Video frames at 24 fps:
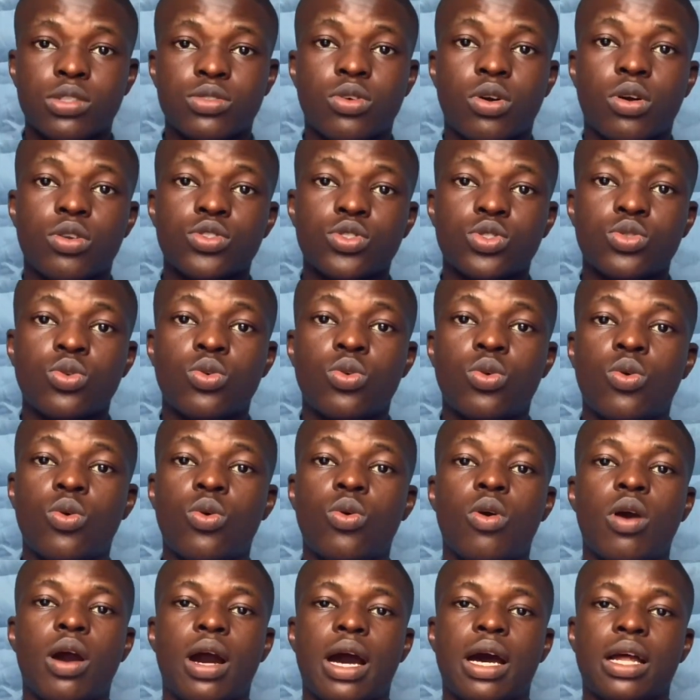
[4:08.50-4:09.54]
also
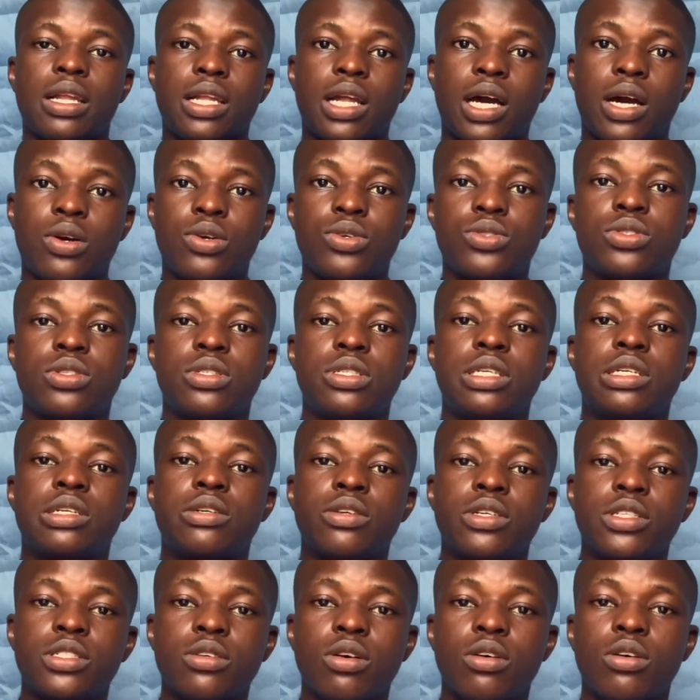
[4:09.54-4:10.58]
allows the
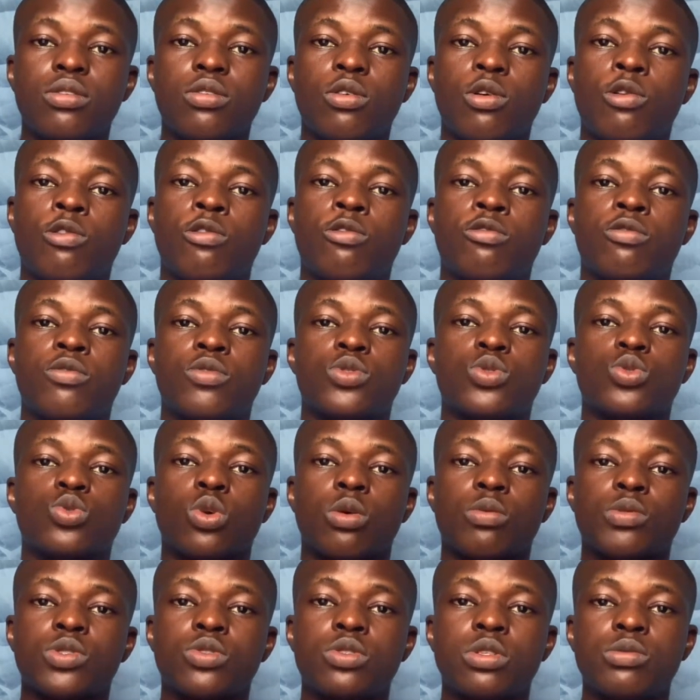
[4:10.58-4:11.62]
creation of
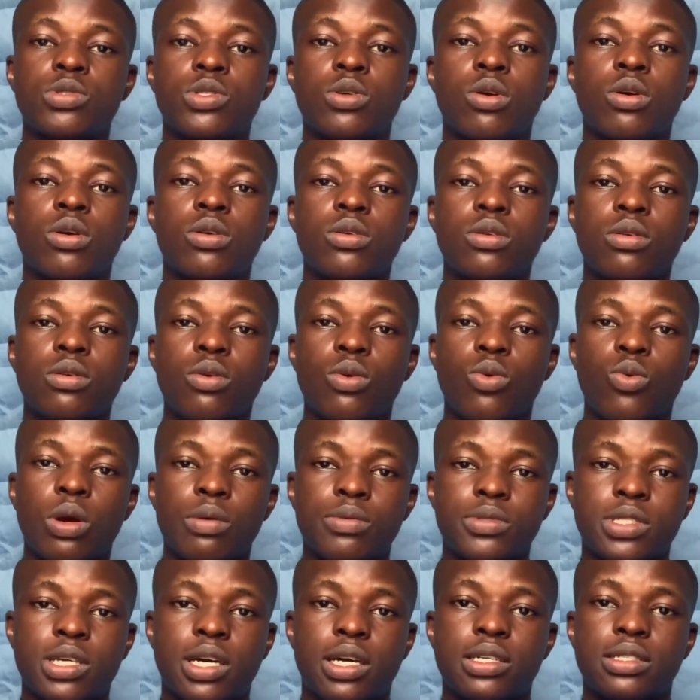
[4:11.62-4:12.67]
subscription
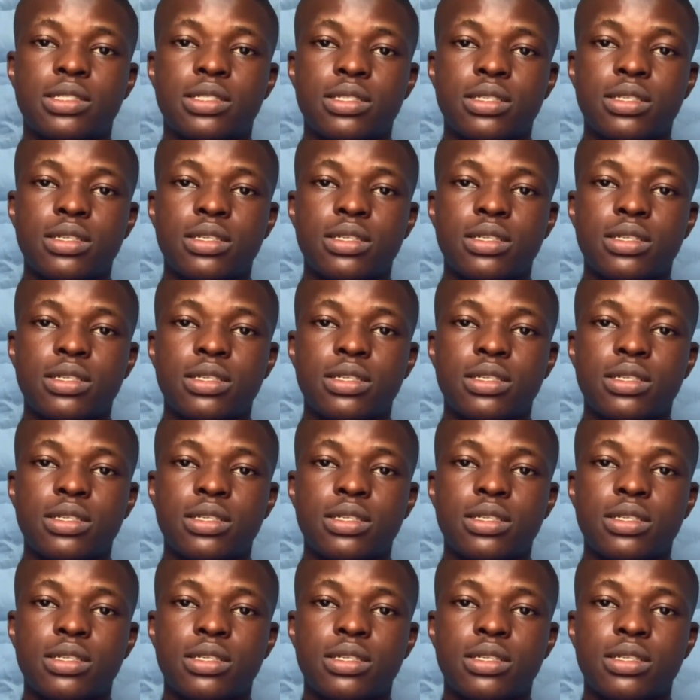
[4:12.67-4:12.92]
websites